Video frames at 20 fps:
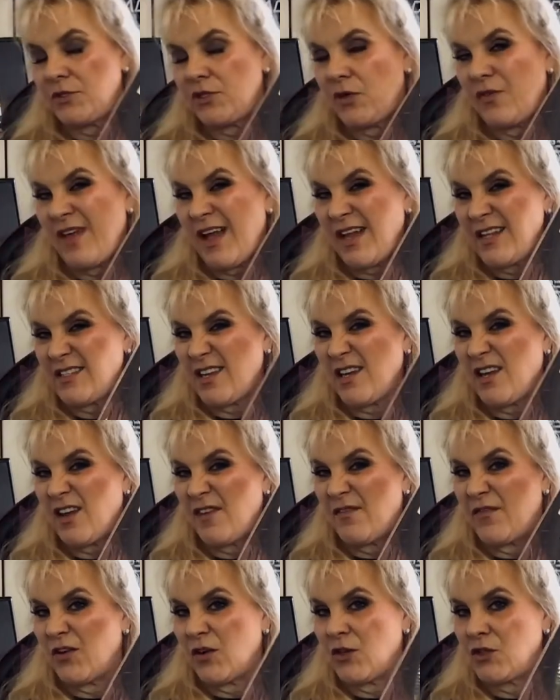So that's like a
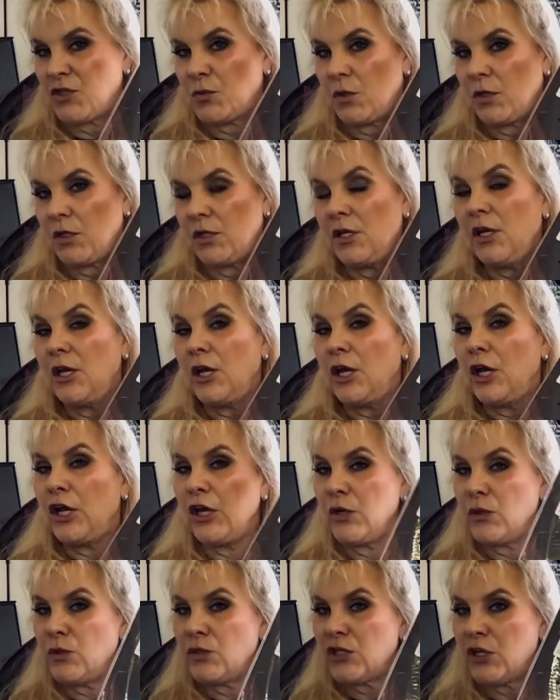virtual
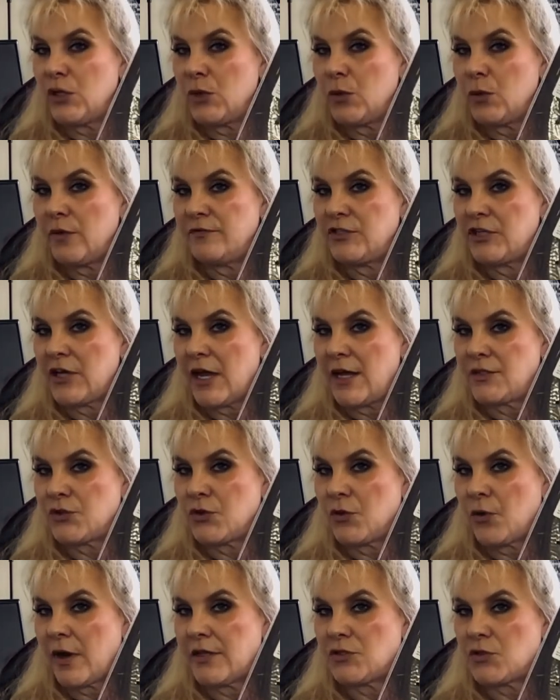who's who of jazz
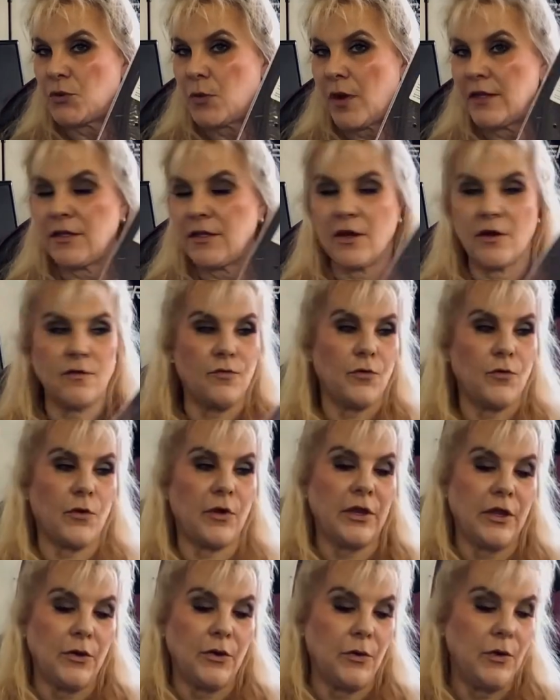greats right there for
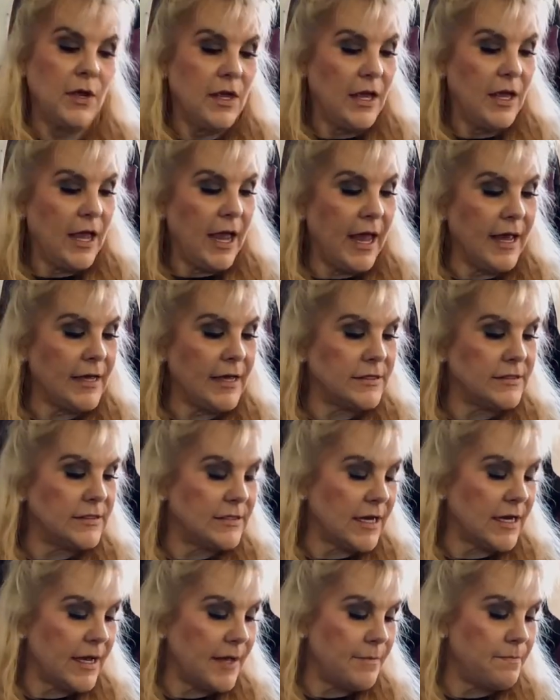you.
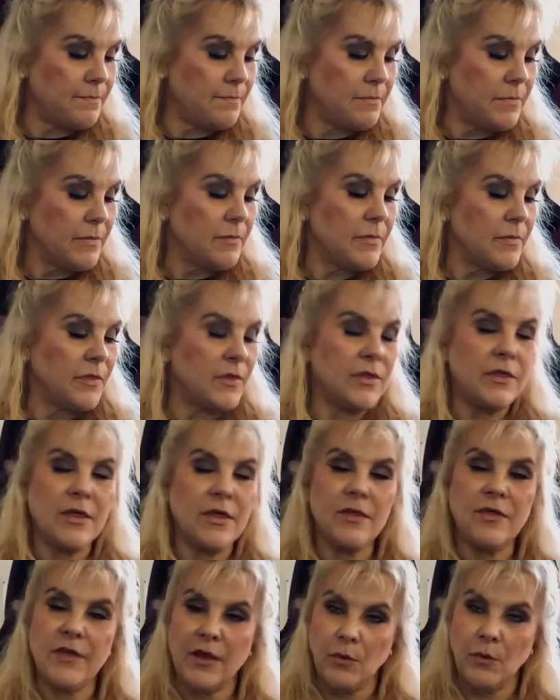And
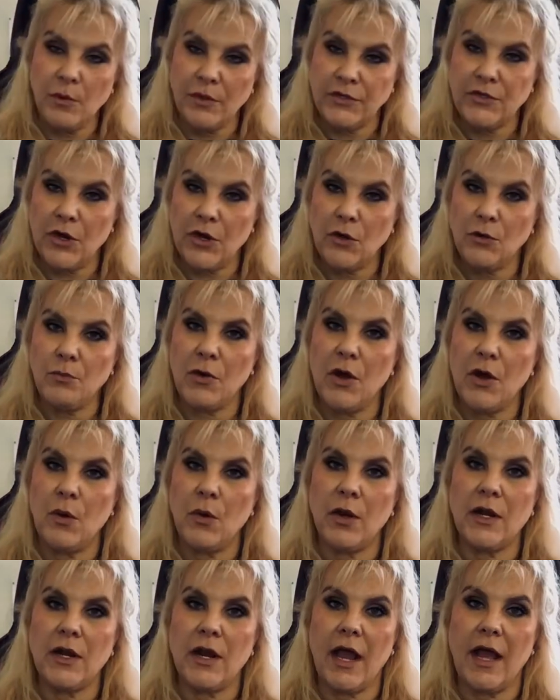the thing with Tone
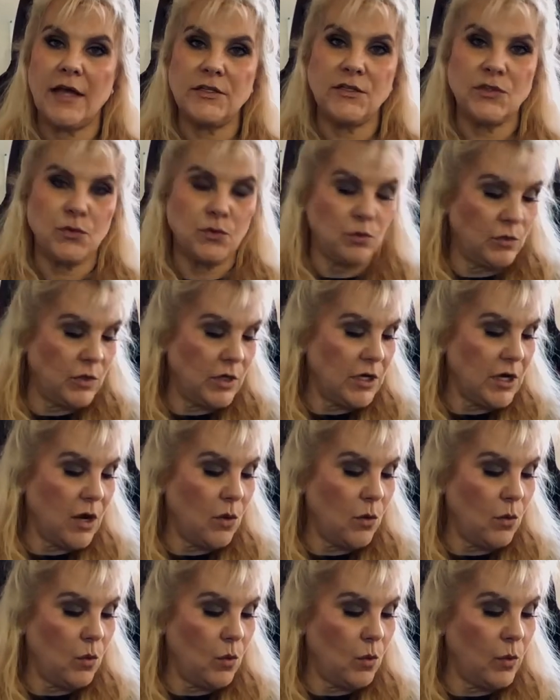Poet, as you
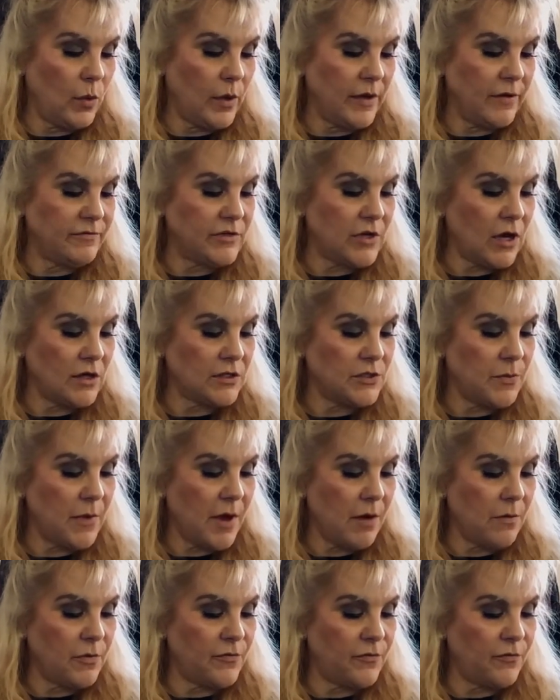know, we've talked
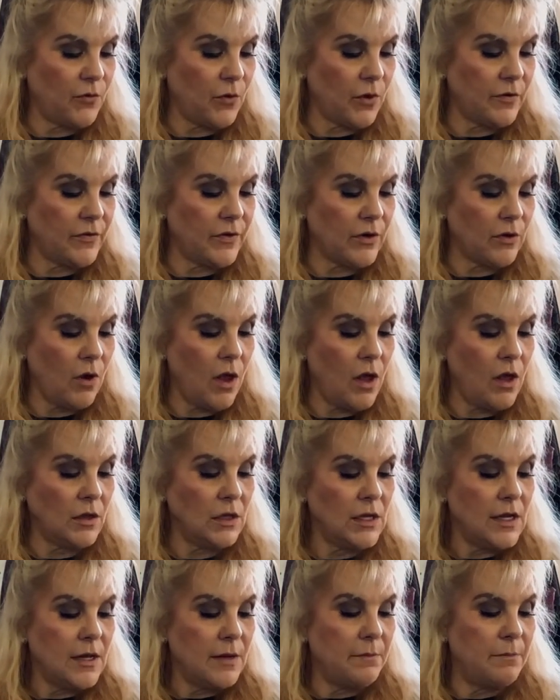about before, they're
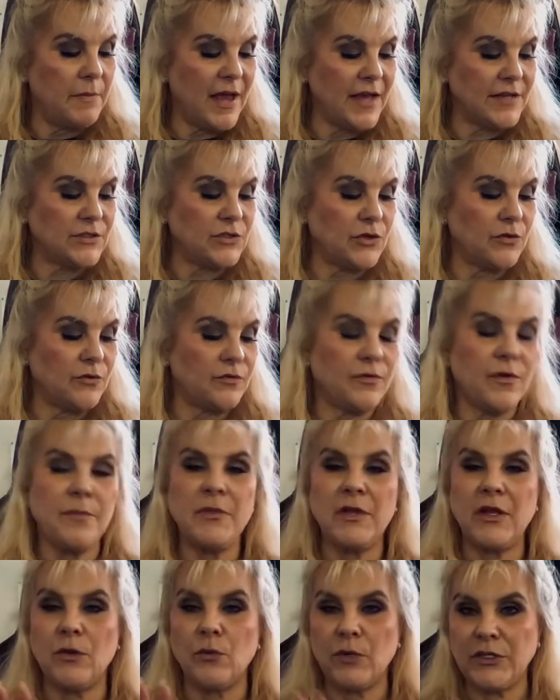all mastered from
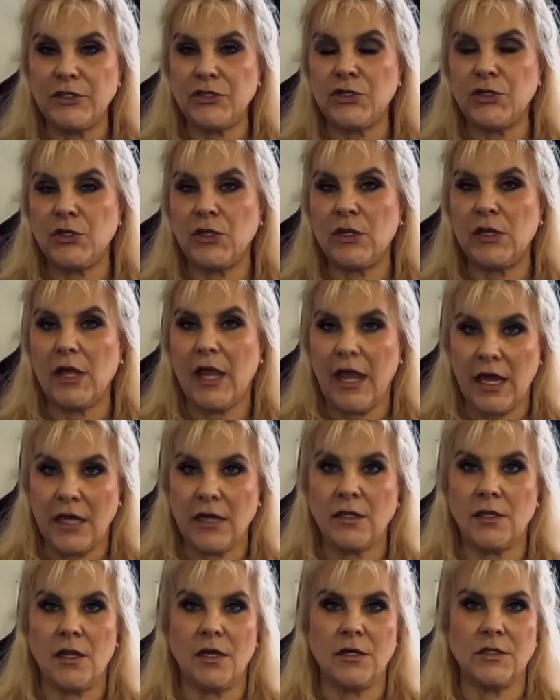the original
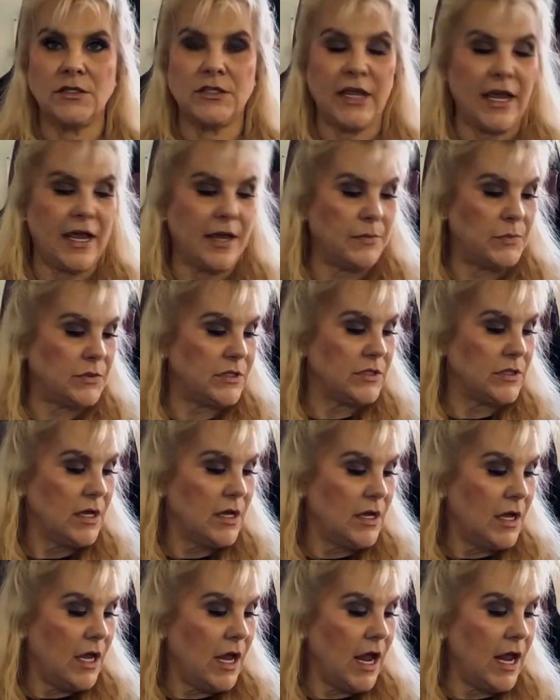analog tapes,
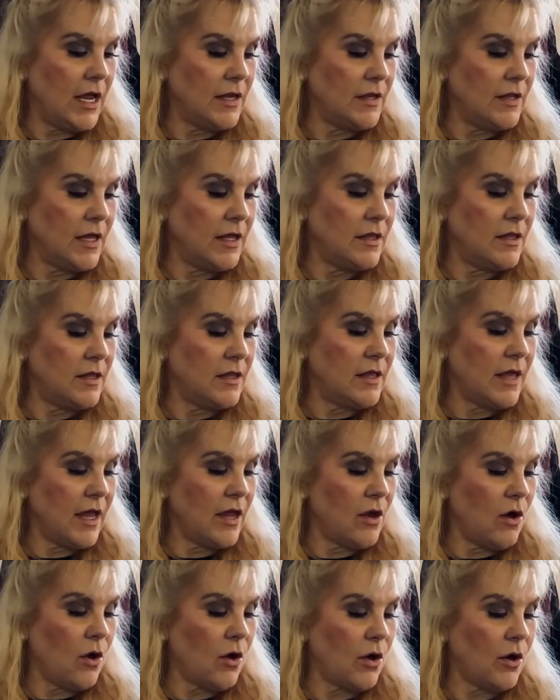and then
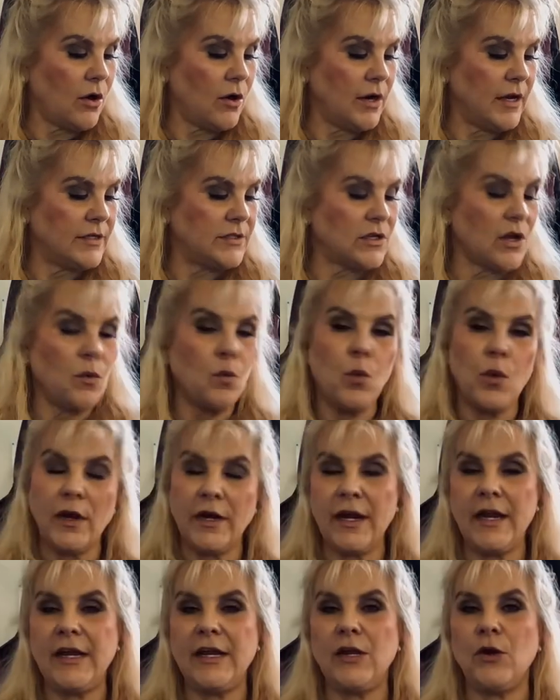it's on
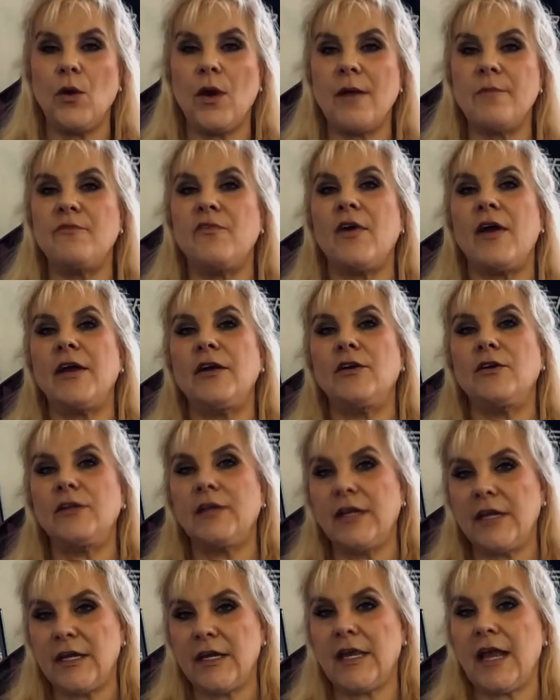180 gram vinyl
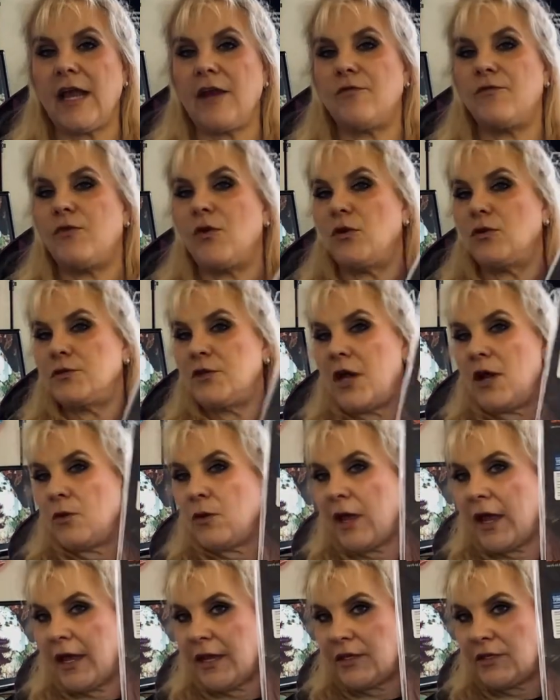in a gatefold.
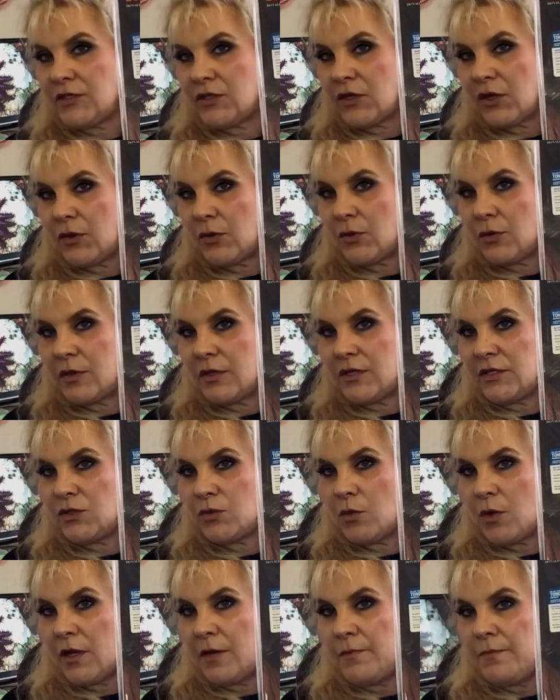Okay, so this
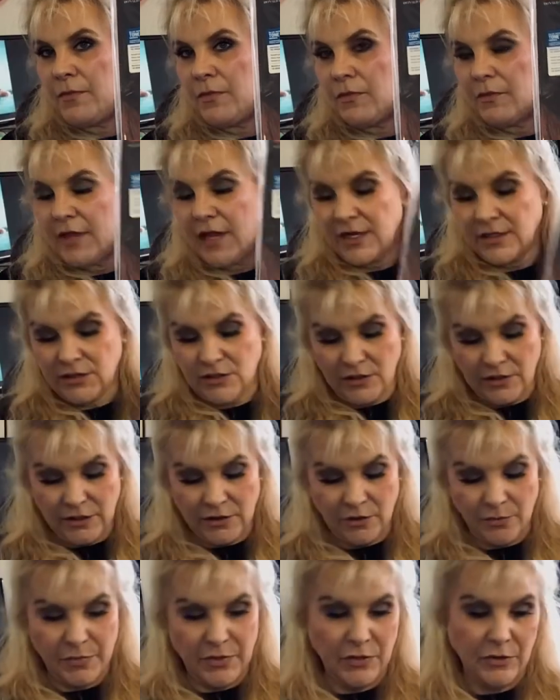one, that's a
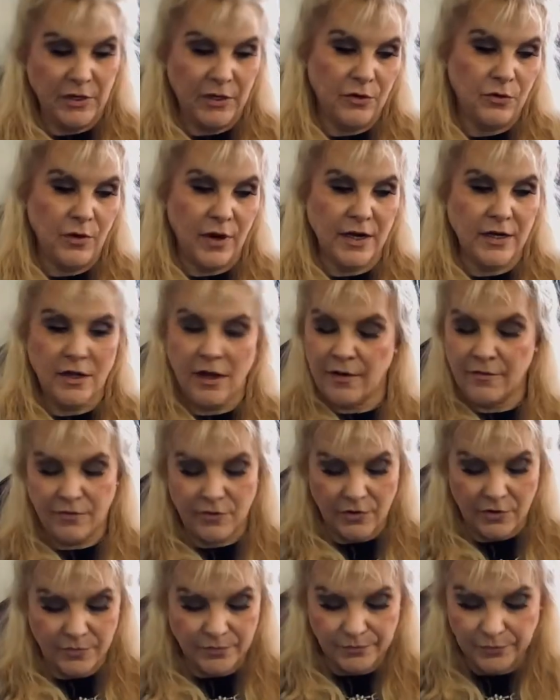little beauty, great
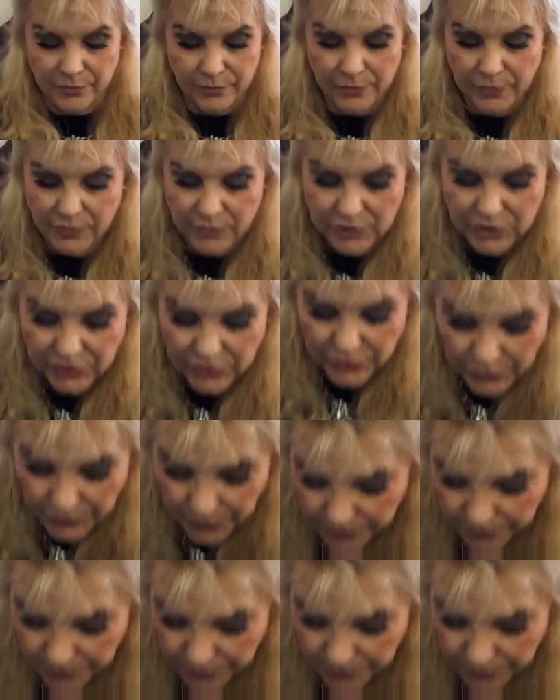cover too.